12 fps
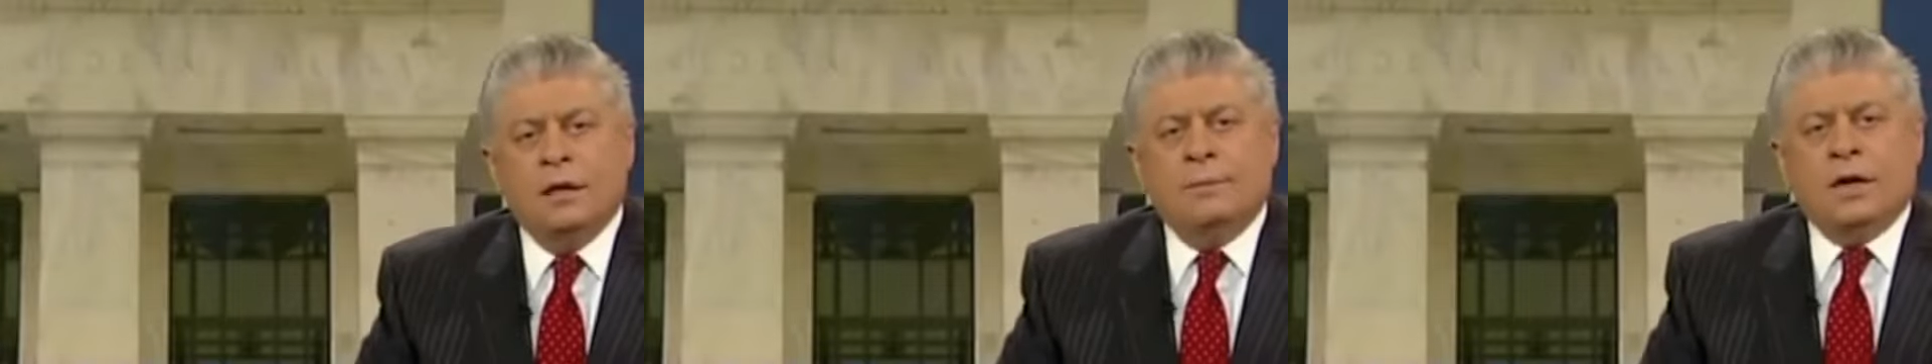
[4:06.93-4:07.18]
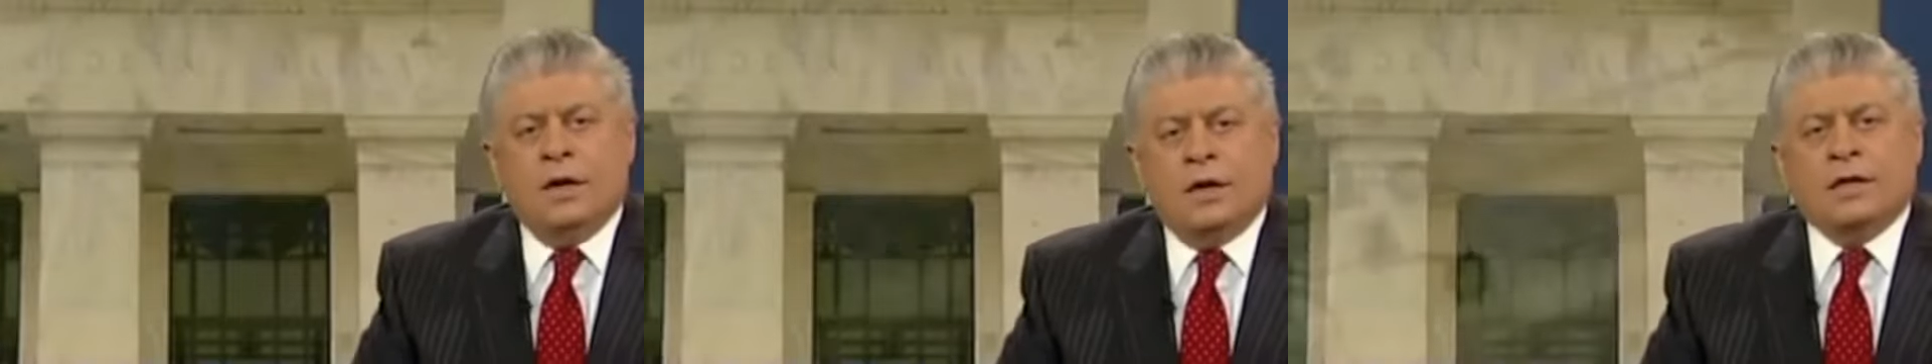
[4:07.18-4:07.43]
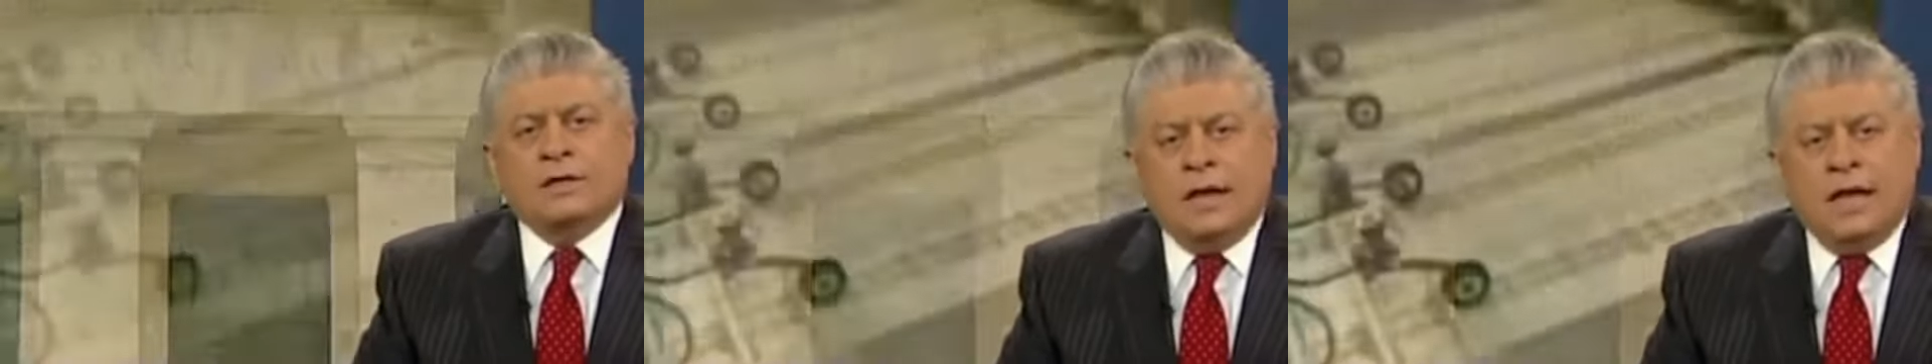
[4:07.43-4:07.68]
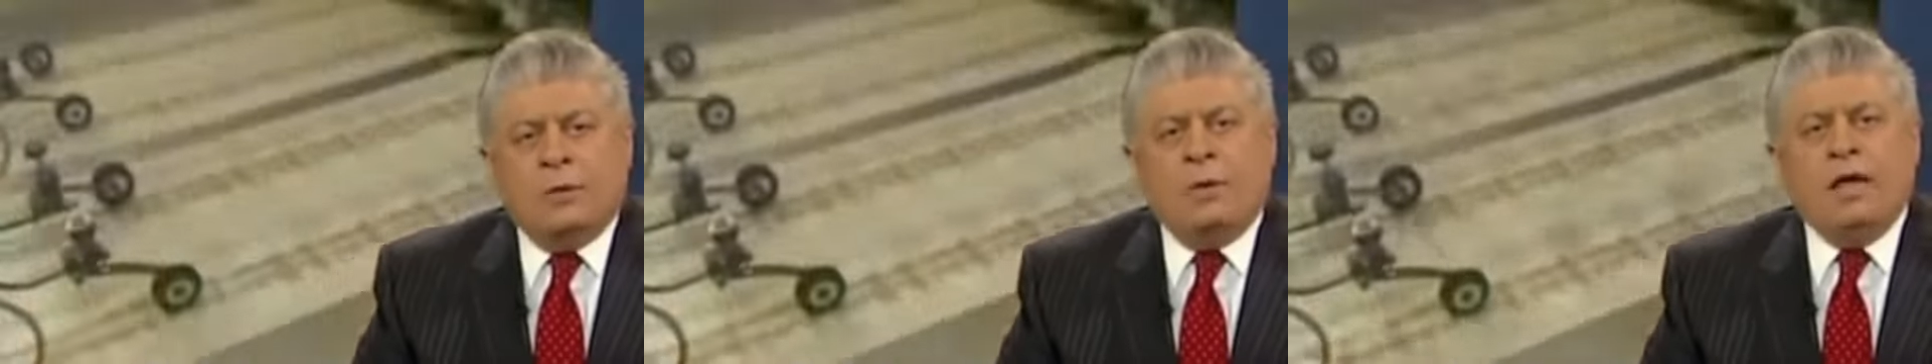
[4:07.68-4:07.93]
In America
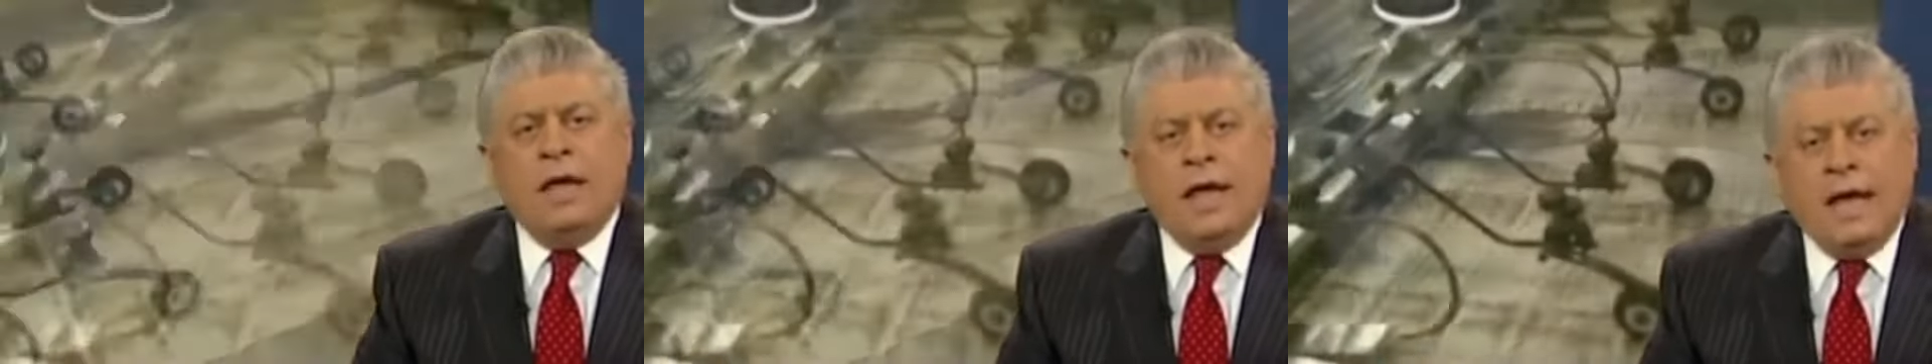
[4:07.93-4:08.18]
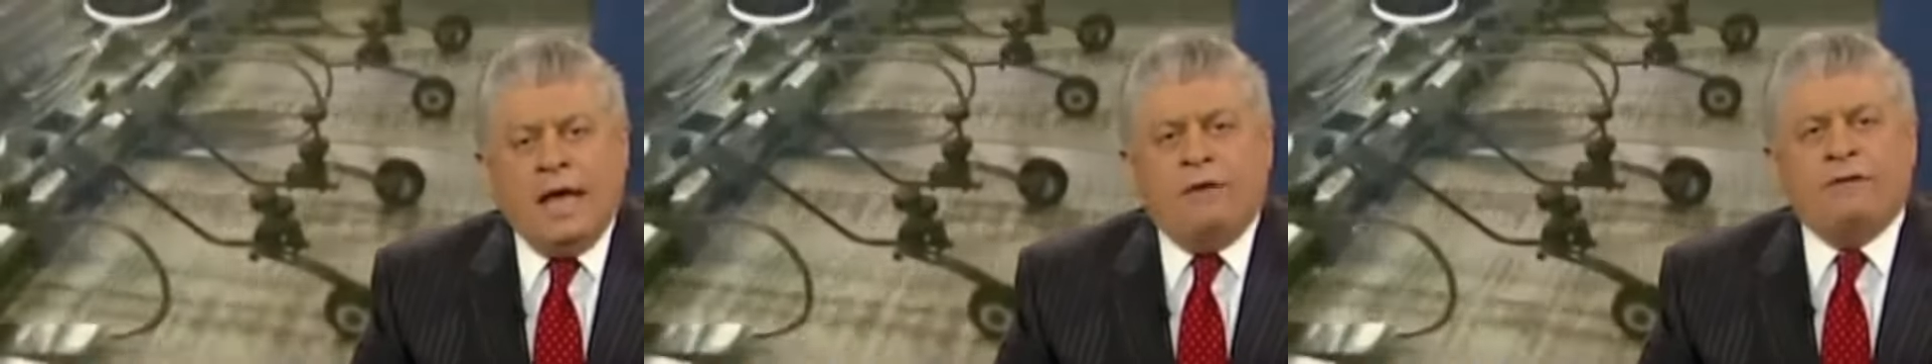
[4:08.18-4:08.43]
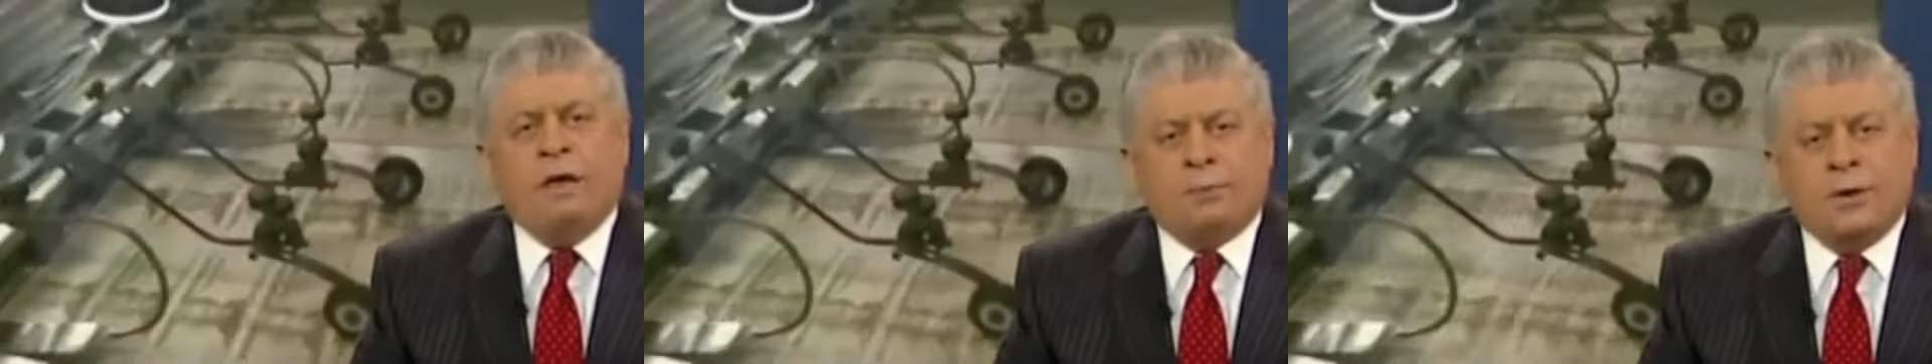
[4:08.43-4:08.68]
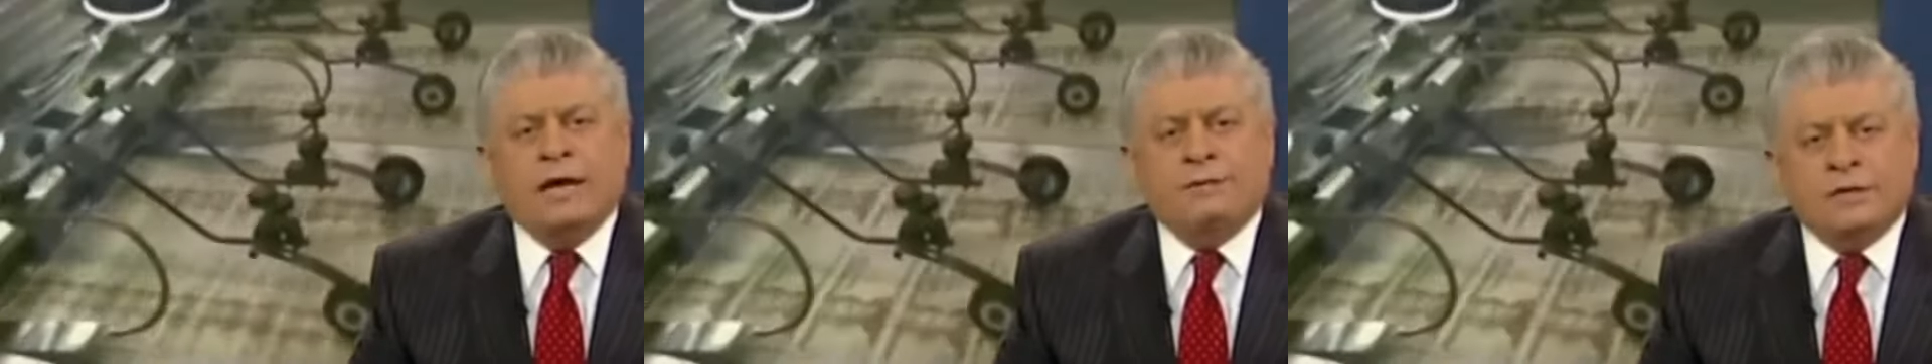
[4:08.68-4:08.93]
today, we have a
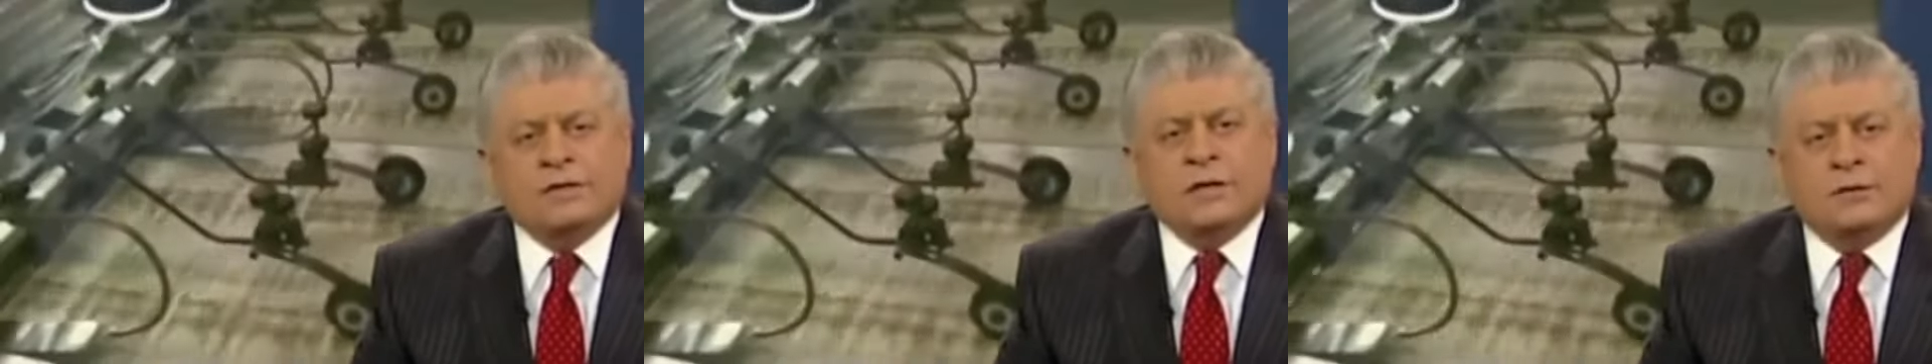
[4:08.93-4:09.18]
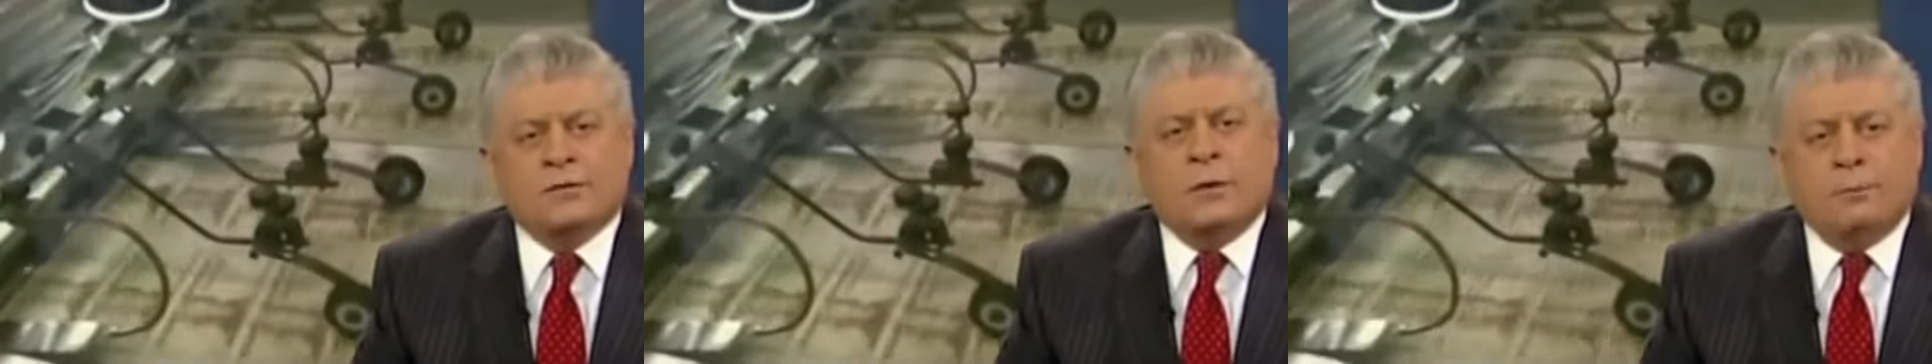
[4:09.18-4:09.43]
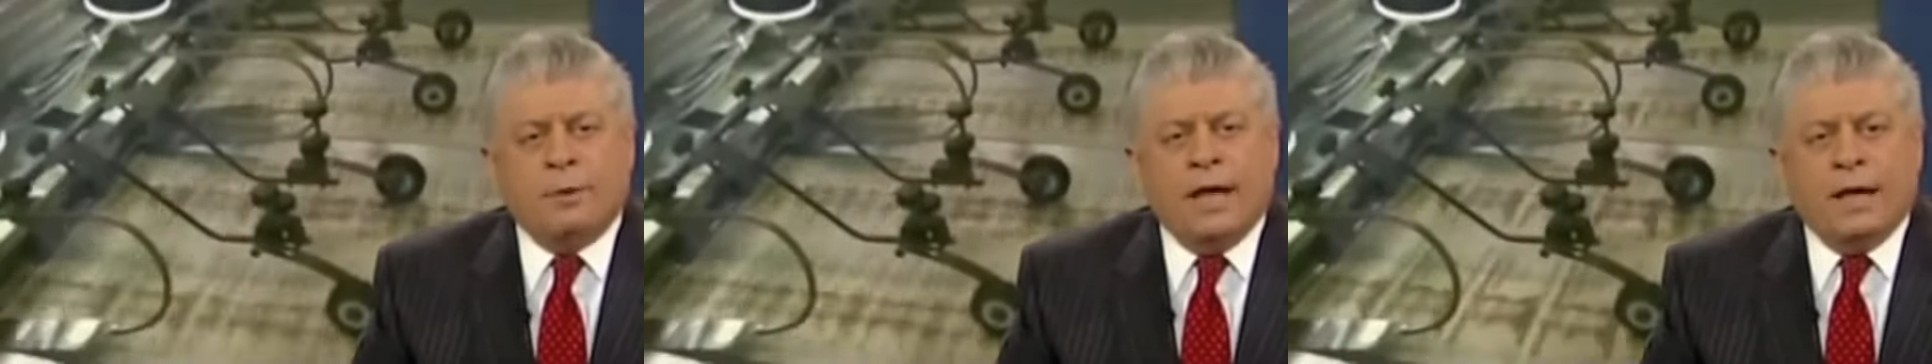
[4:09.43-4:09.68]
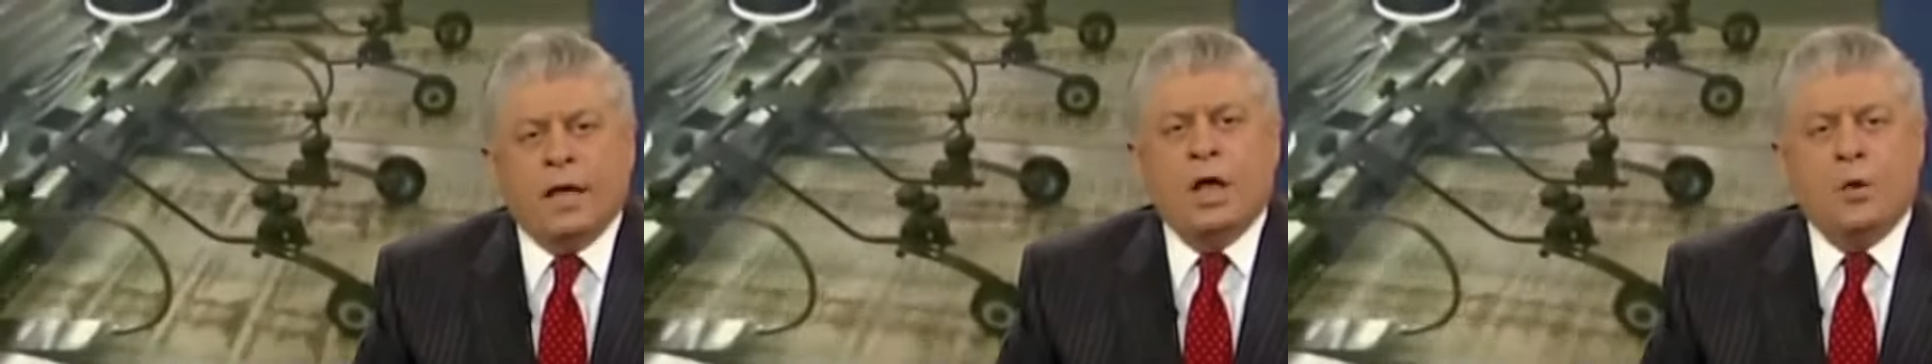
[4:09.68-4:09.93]
private central
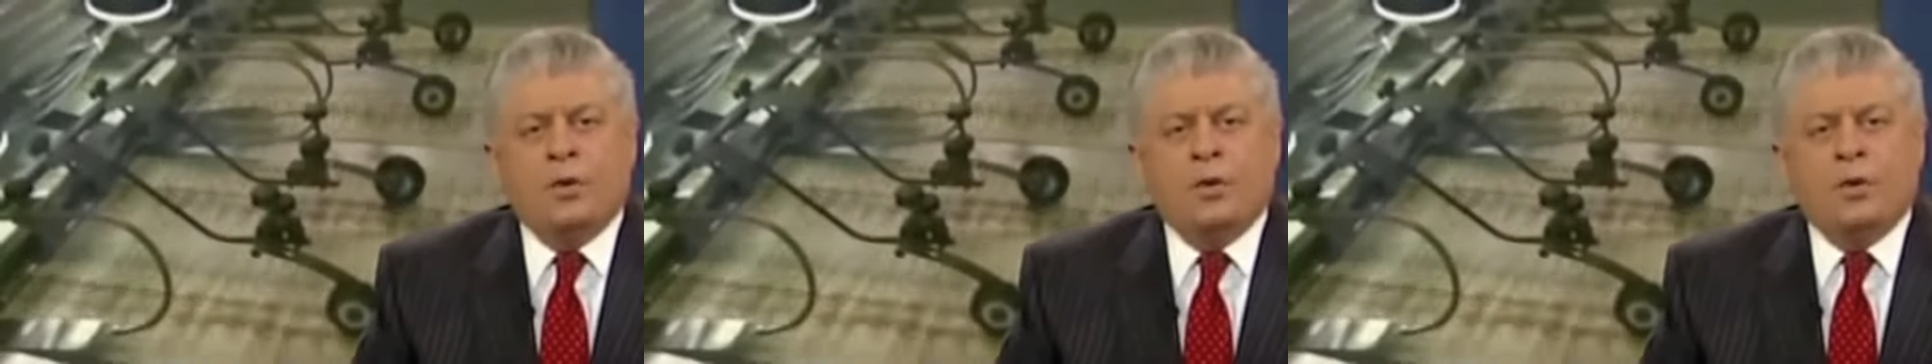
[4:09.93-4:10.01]
bank